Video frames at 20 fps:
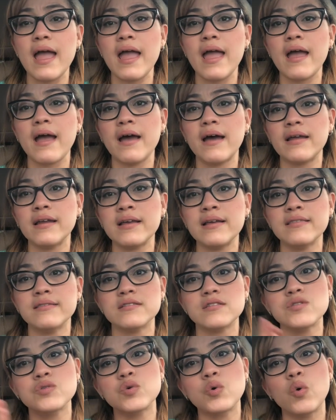and in
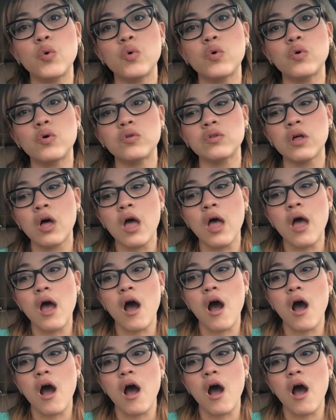the school